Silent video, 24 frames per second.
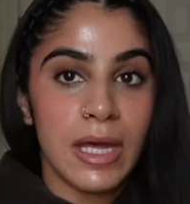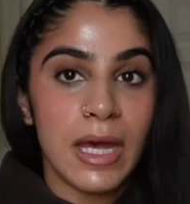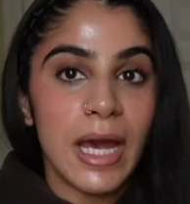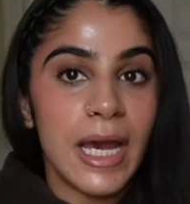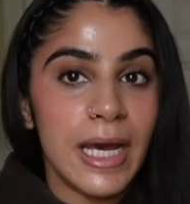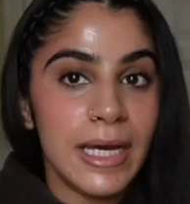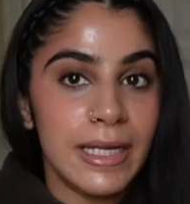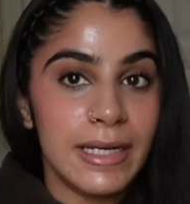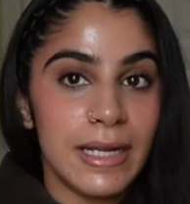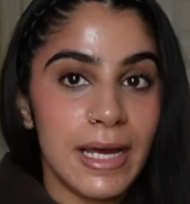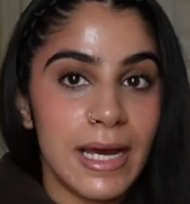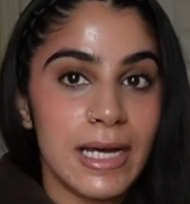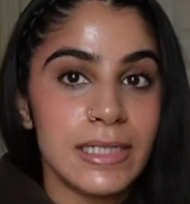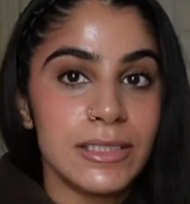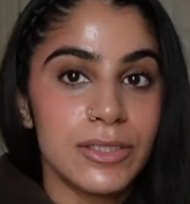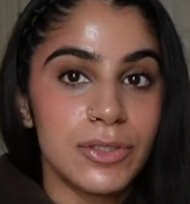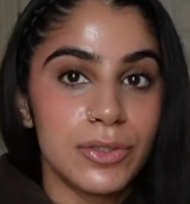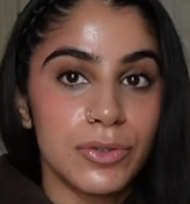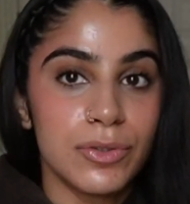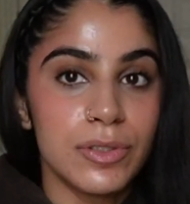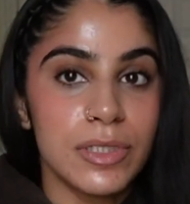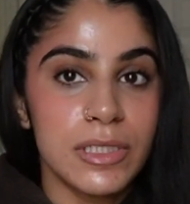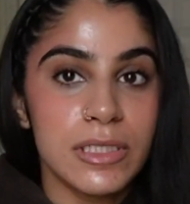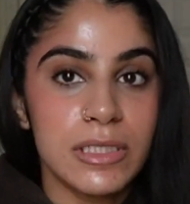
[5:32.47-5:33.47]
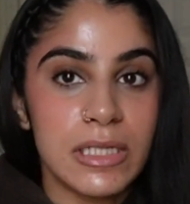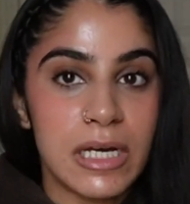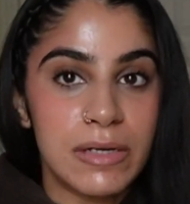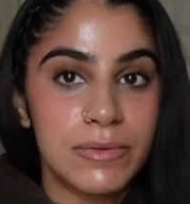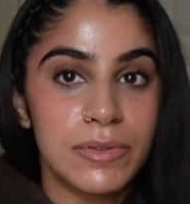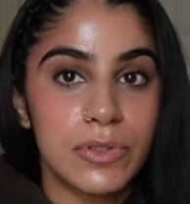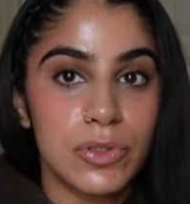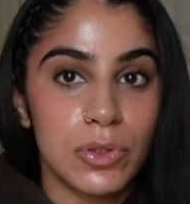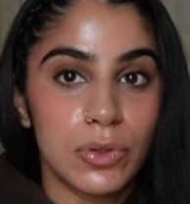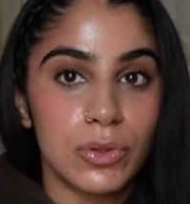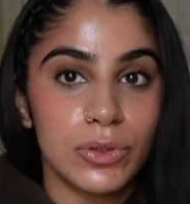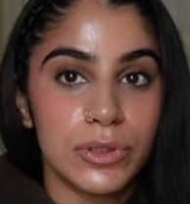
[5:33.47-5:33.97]
And as soon as I
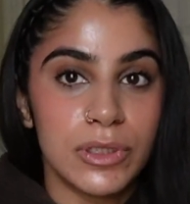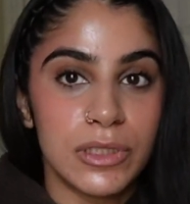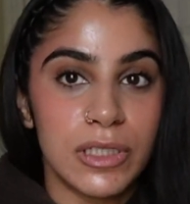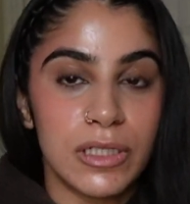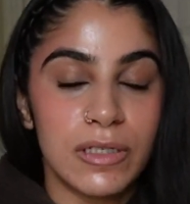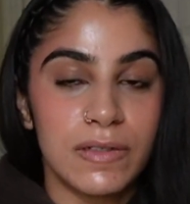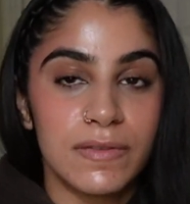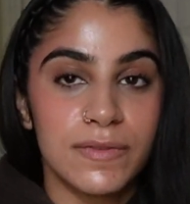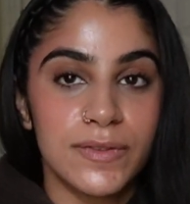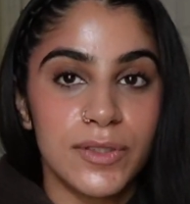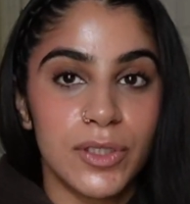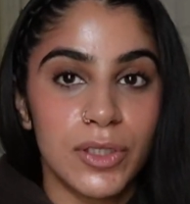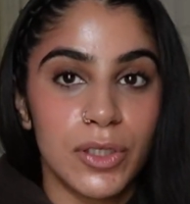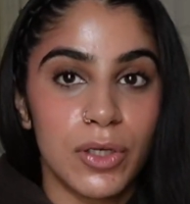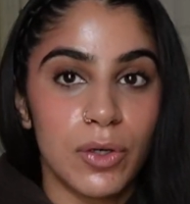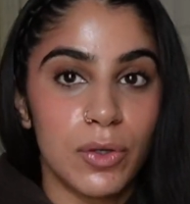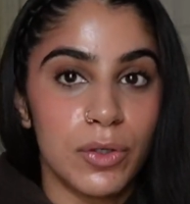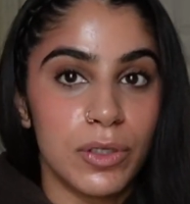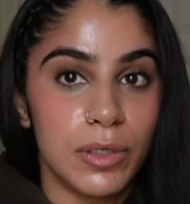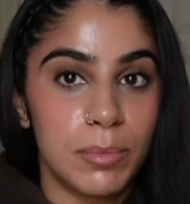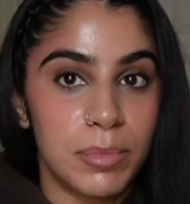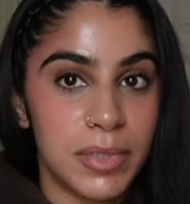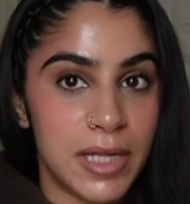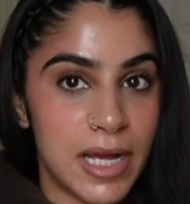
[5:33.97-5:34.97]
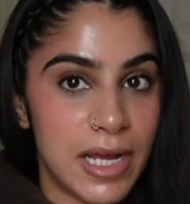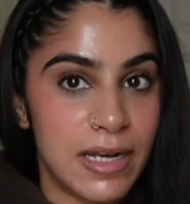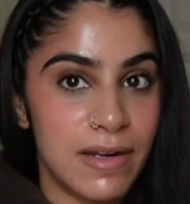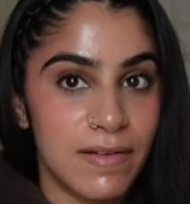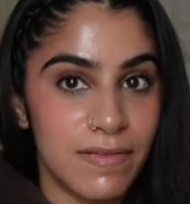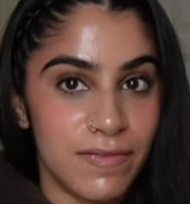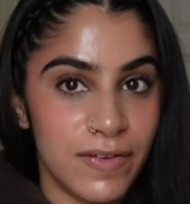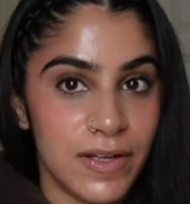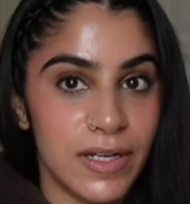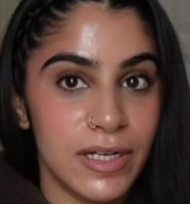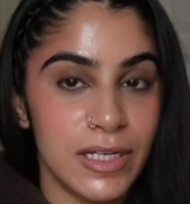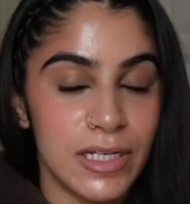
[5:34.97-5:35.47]
was old enough to go to Planet
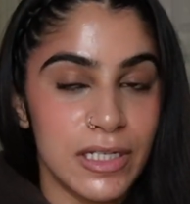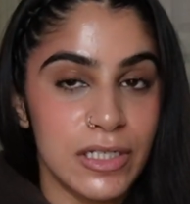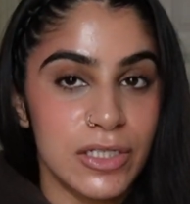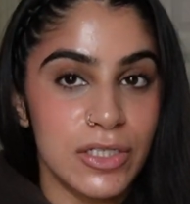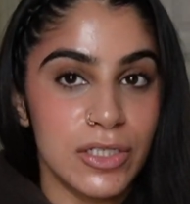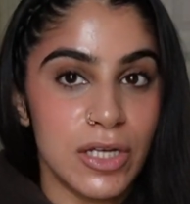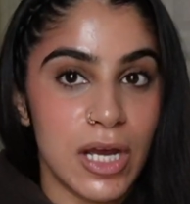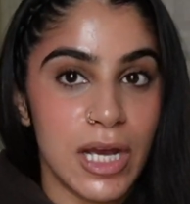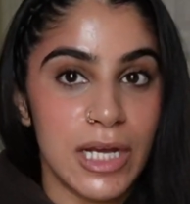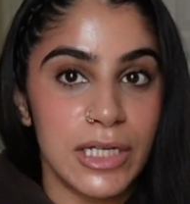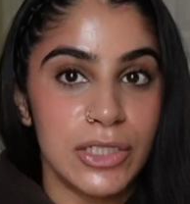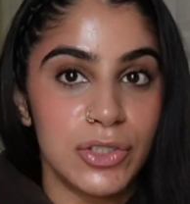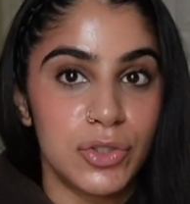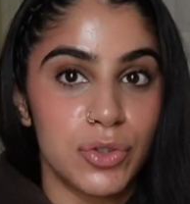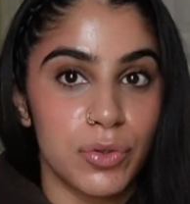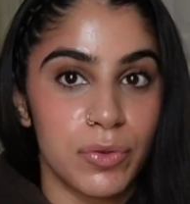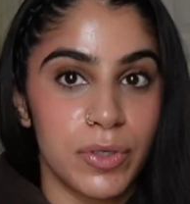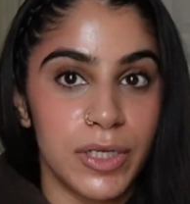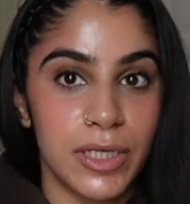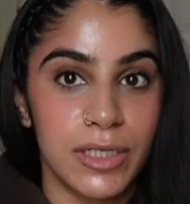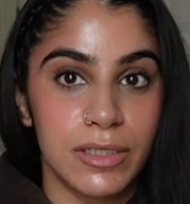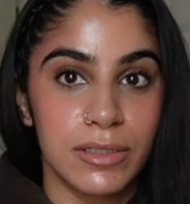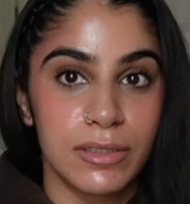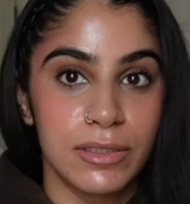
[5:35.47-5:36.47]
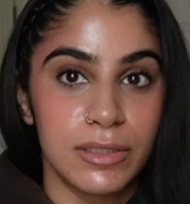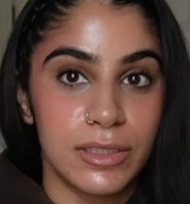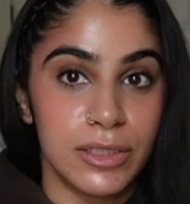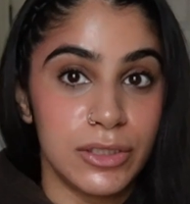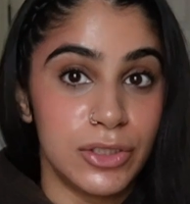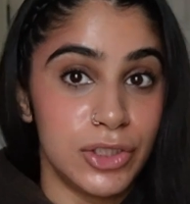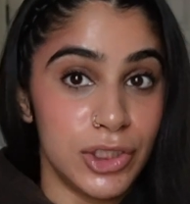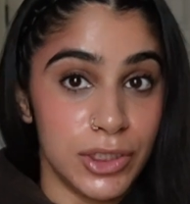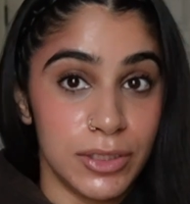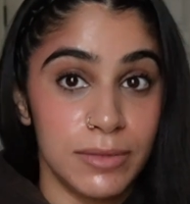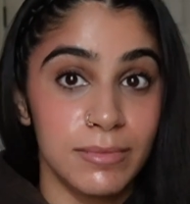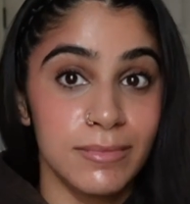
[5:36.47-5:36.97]
Fitness, I joined the
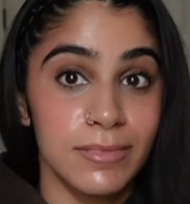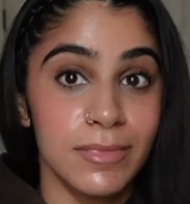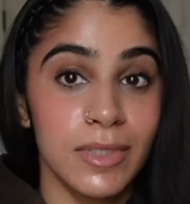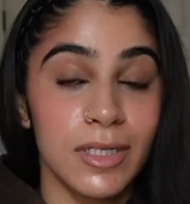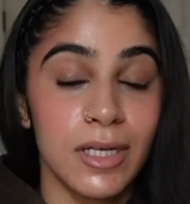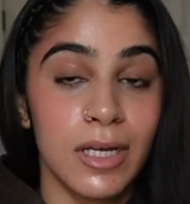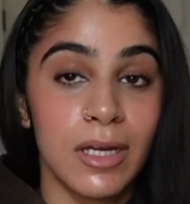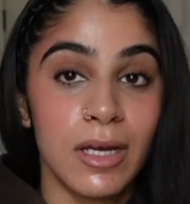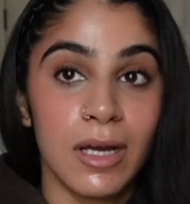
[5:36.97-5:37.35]
gym.